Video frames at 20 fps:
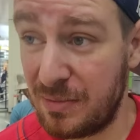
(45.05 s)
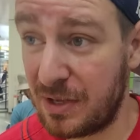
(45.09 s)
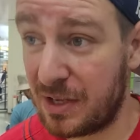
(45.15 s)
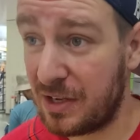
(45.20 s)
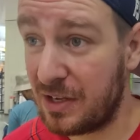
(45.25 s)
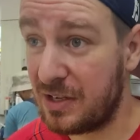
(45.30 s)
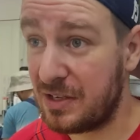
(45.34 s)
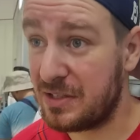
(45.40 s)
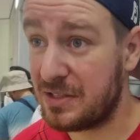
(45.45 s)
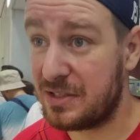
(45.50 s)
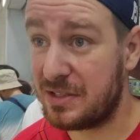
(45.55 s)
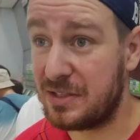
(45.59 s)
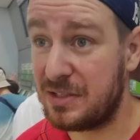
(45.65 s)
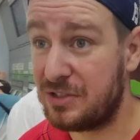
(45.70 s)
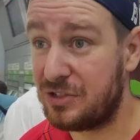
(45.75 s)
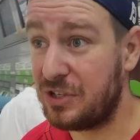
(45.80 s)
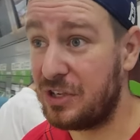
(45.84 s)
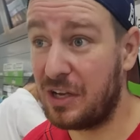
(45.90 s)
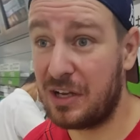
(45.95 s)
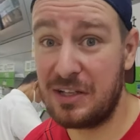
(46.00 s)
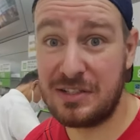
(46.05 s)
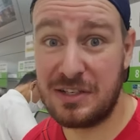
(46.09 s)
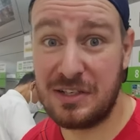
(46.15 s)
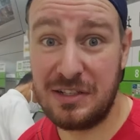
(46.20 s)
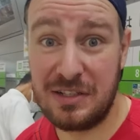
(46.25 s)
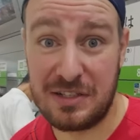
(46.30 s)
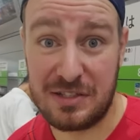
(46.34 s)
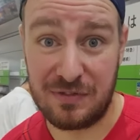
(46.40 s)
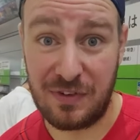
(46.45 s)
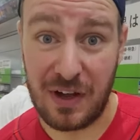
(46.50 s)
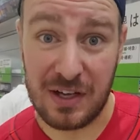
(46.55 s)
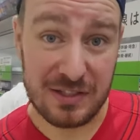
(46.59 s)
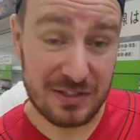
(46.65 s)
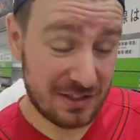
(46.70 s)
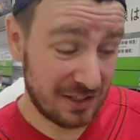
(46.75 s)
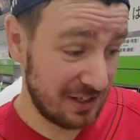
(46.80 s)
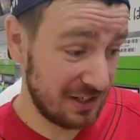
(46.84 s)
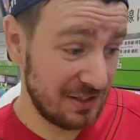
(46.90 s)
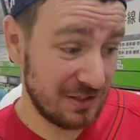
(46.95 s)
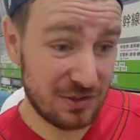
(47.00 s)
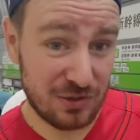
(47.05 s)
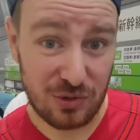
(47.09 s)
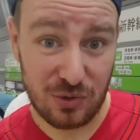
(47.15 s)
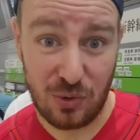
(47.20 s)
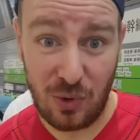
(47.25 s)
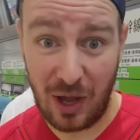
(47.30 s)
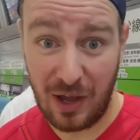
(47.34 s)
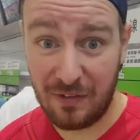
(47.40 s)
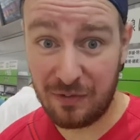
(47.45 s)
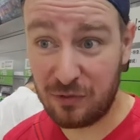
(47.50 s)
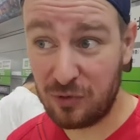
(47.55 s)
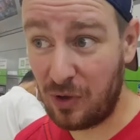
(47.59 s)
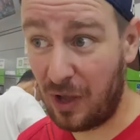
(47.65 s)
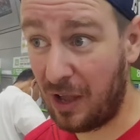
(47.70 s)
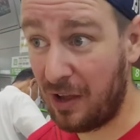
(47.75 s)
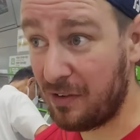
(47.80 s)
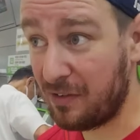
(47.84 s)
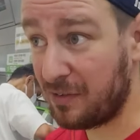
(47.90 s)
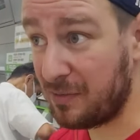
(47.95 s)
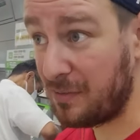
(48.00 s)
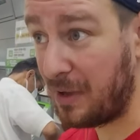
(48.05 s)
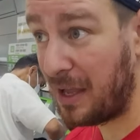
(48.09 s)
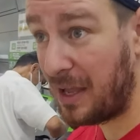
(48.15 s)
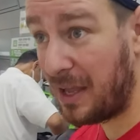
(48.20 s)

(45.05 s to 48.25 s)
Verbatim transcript: Because yes. The Shinkansen is fast train, so you have to have